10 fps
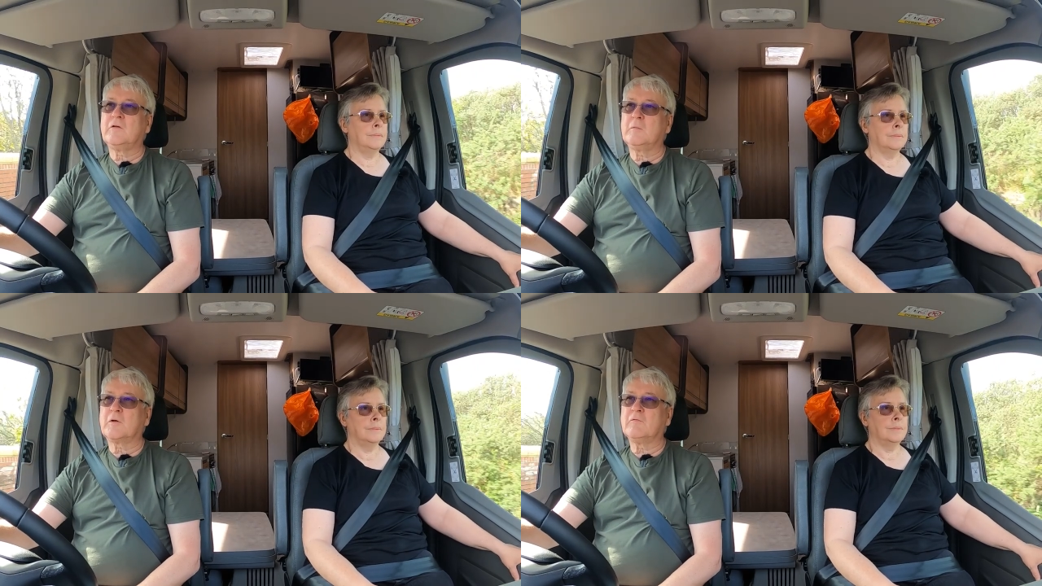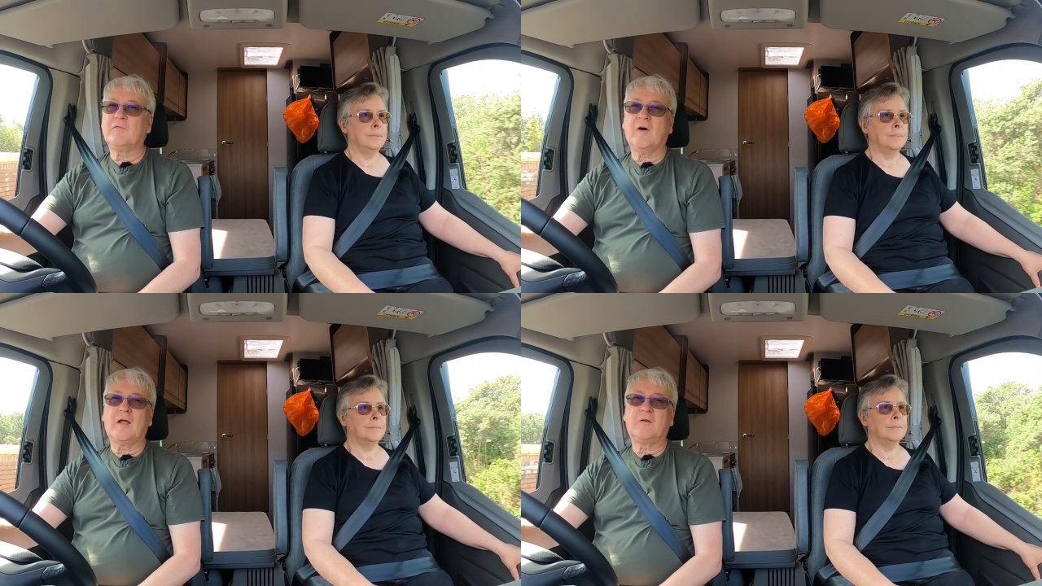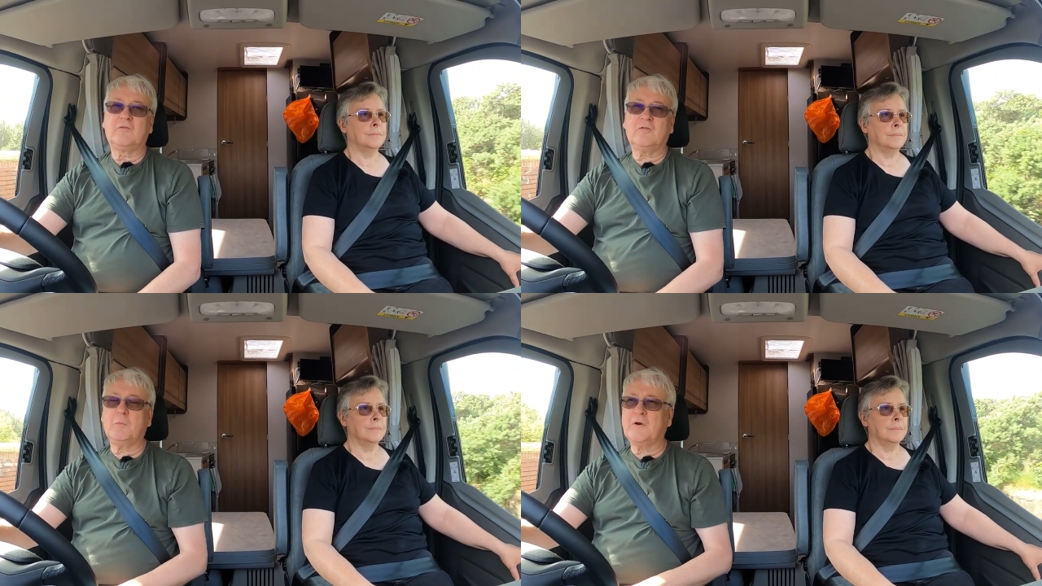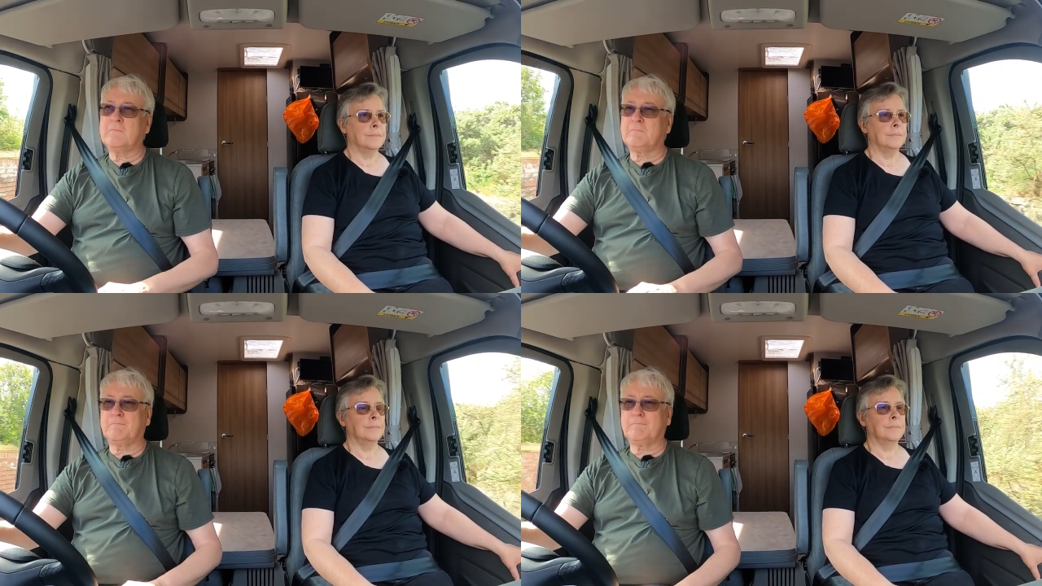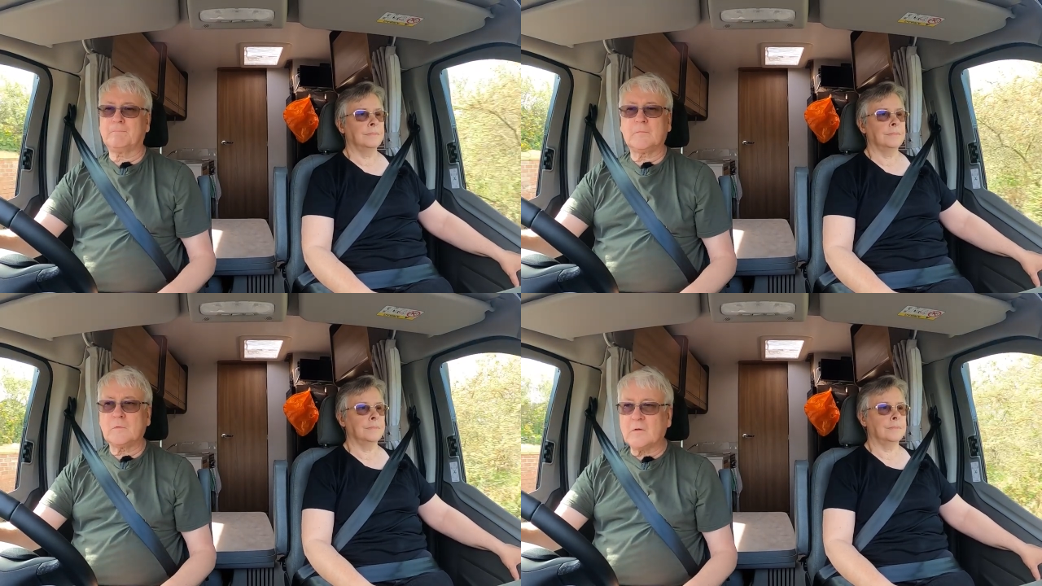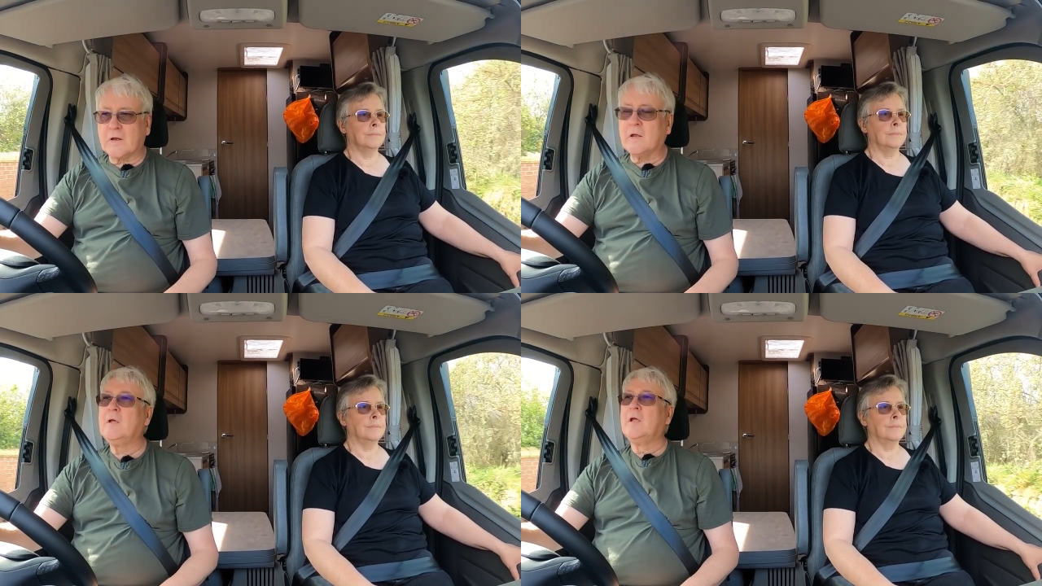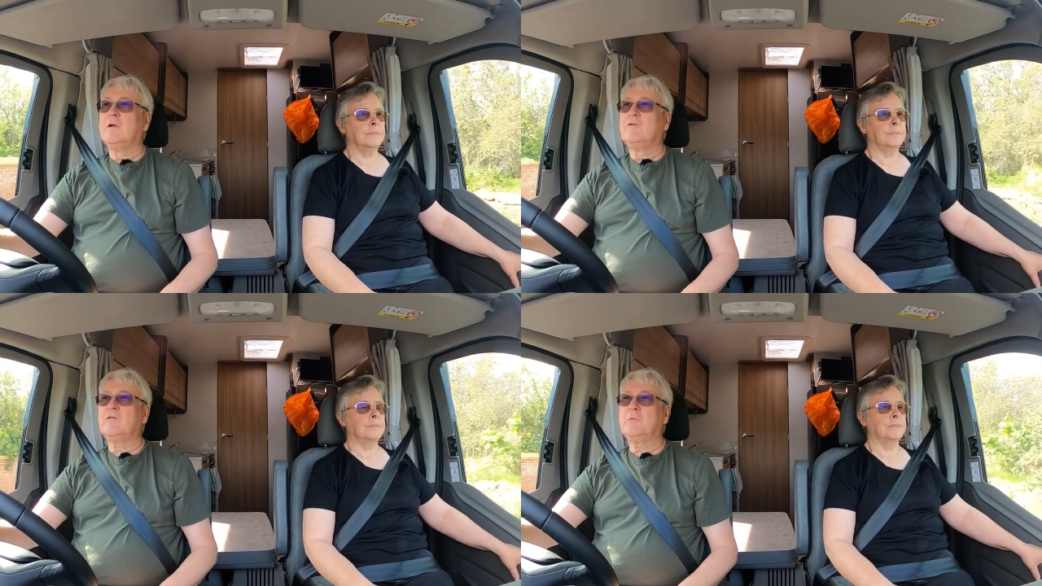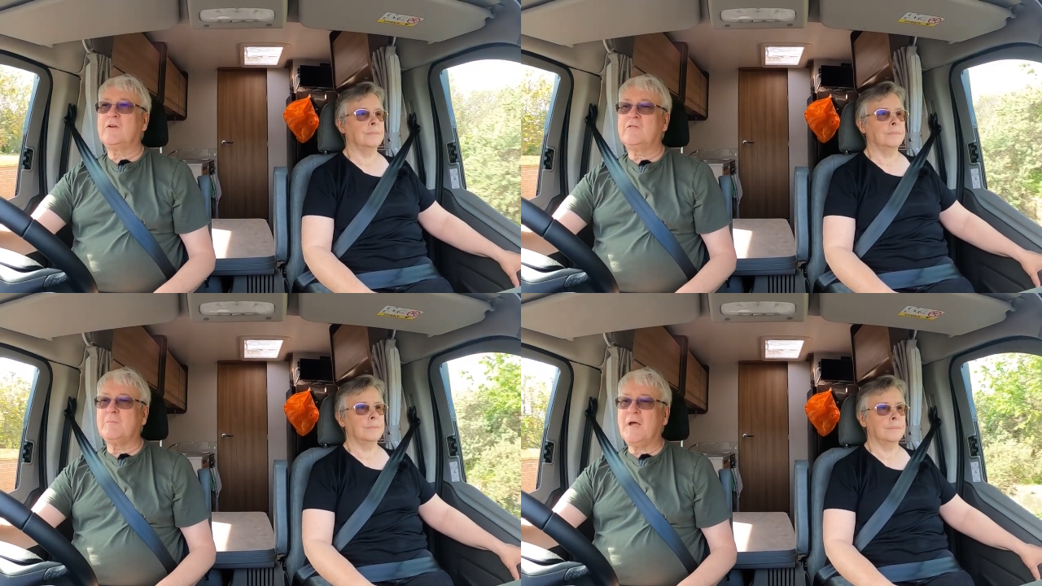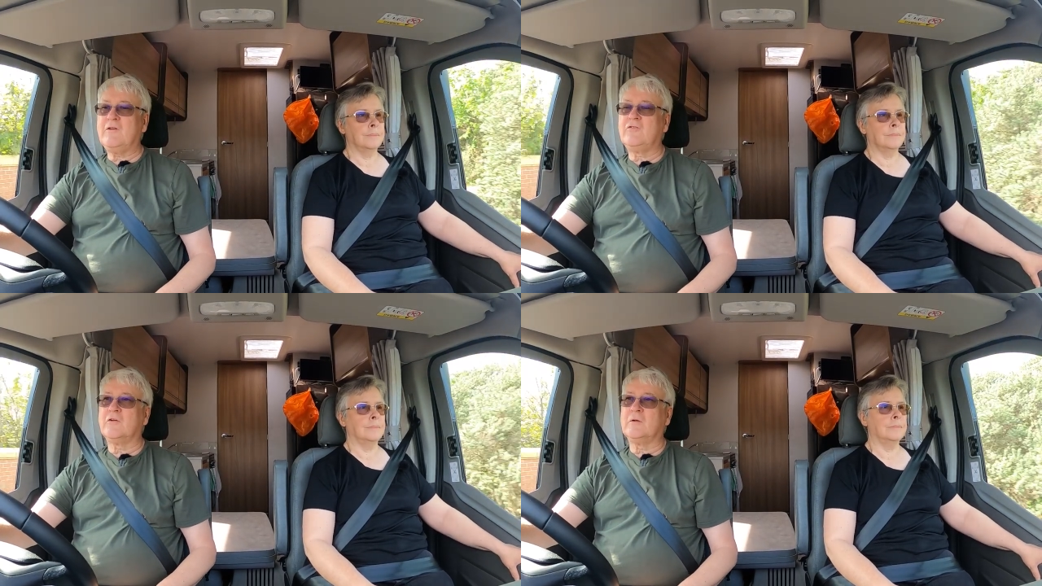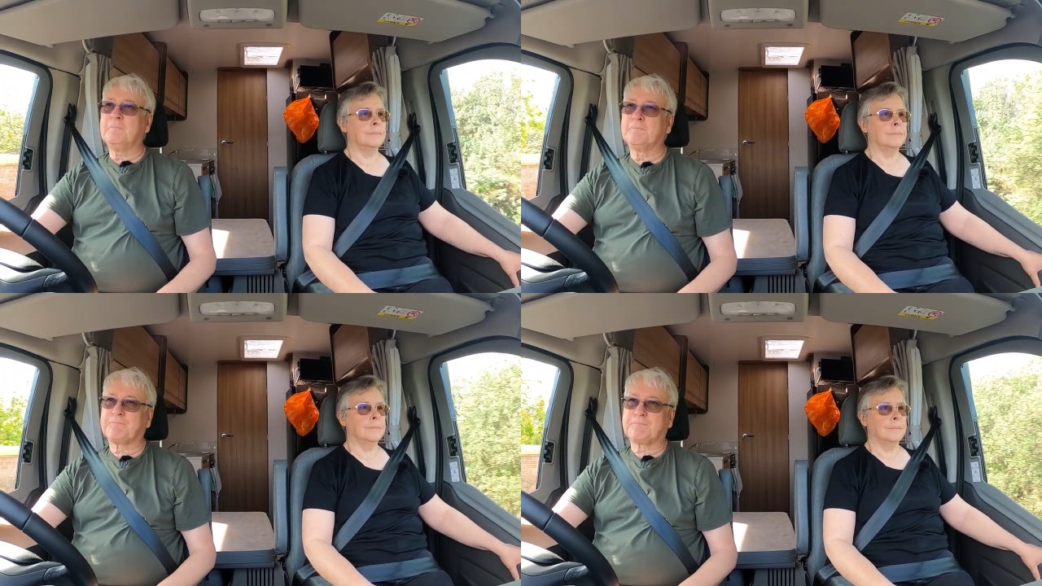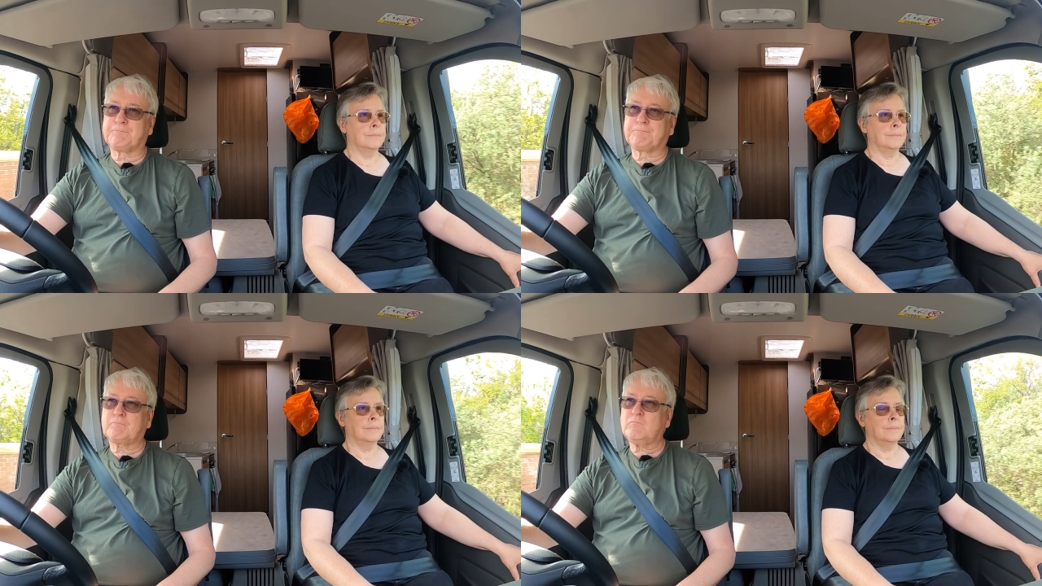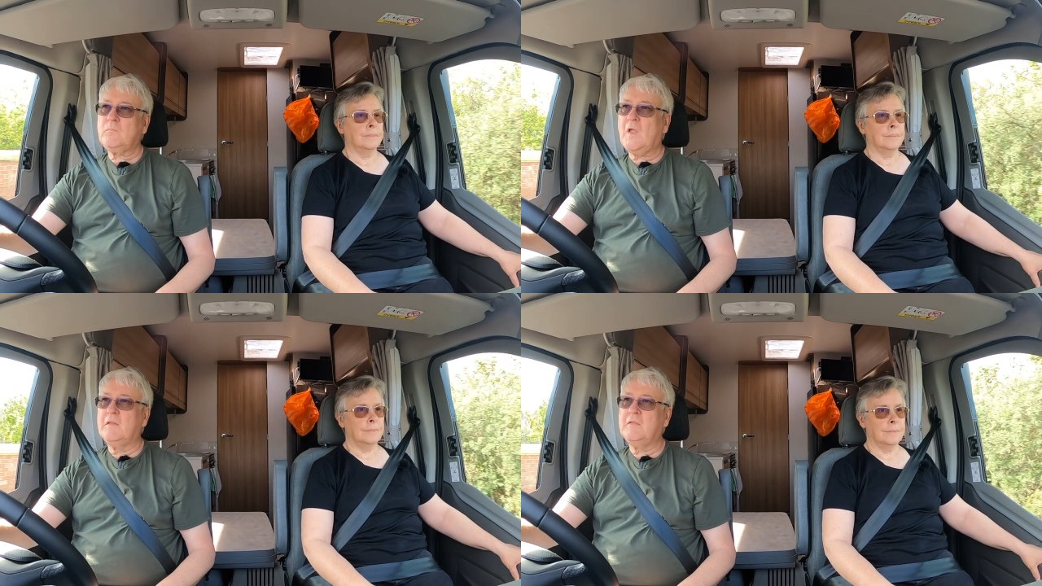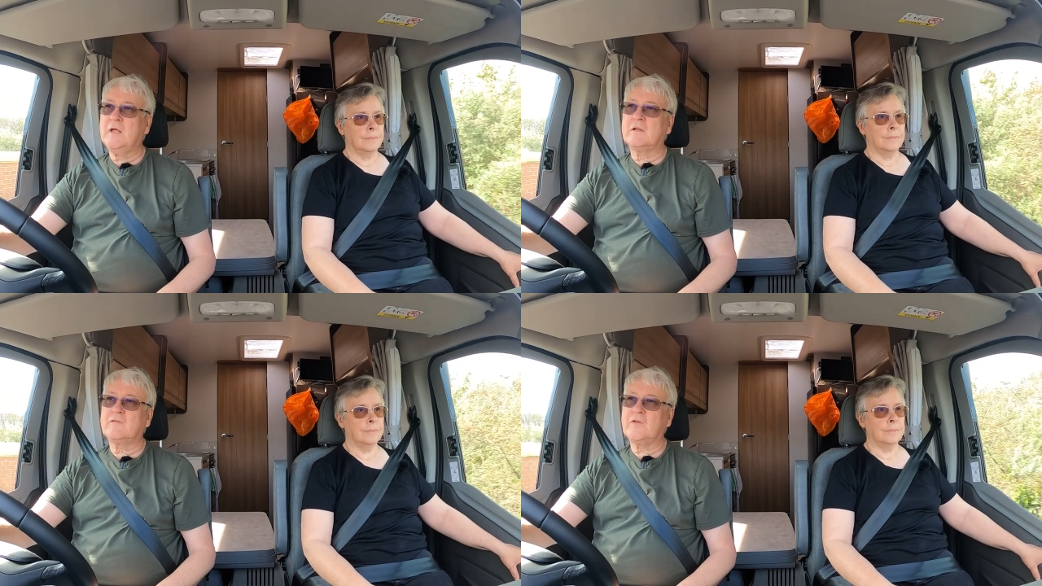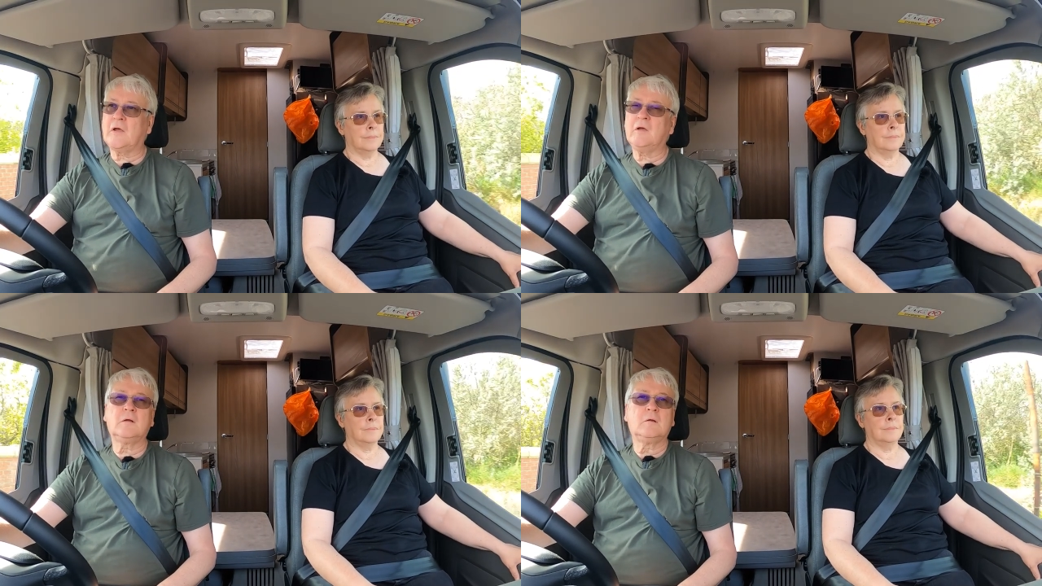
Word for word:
Speaker 1: see what we can find. Just wanted, thank you, just wanted to mention that uh,